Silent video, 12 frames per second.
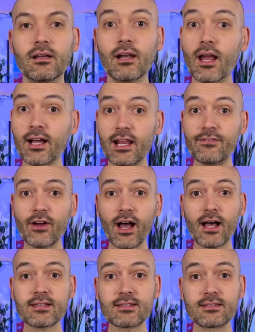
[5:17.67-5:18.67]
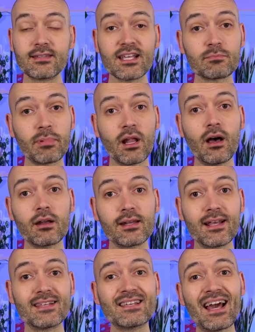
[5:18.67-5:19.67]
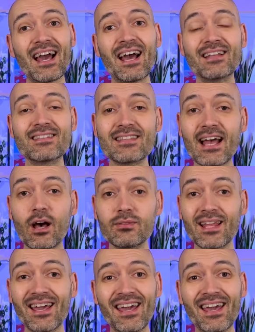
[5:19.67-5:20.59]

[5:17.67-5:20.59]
Luckily for us, this plant is hands down the